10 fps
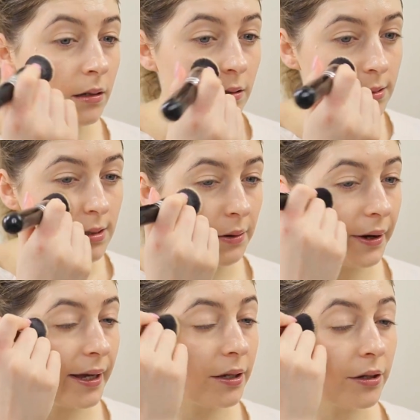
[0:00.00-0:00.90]
Because that
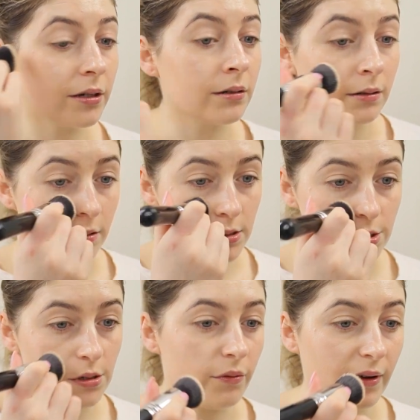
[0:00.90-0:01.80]
way you can
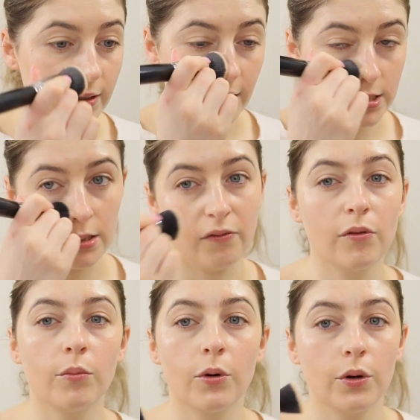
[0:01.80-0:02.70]
use your foundation
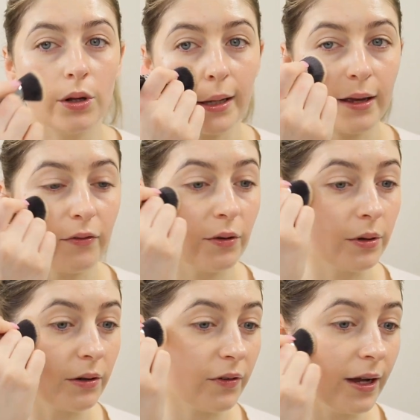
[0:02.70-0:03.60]
for more, like if you
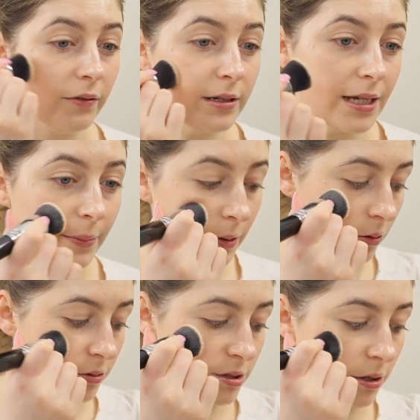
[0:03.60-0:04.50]
want it for every day, but
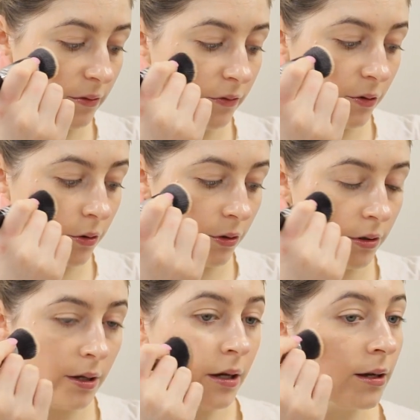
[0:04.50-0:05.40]
also for
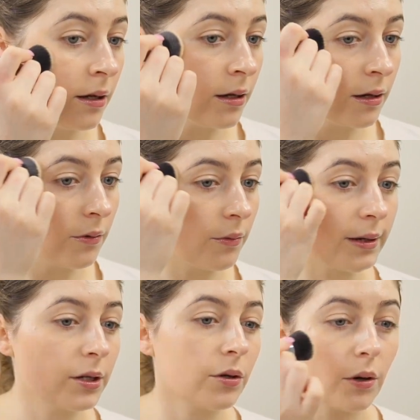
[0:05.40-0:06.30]

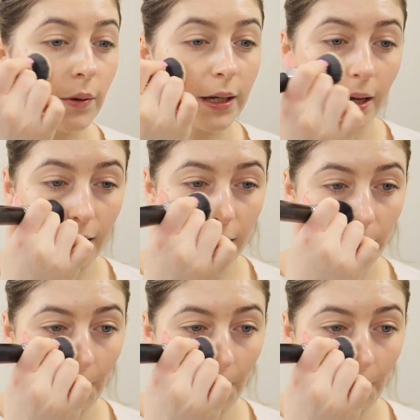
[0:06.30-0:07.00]
when you're going out.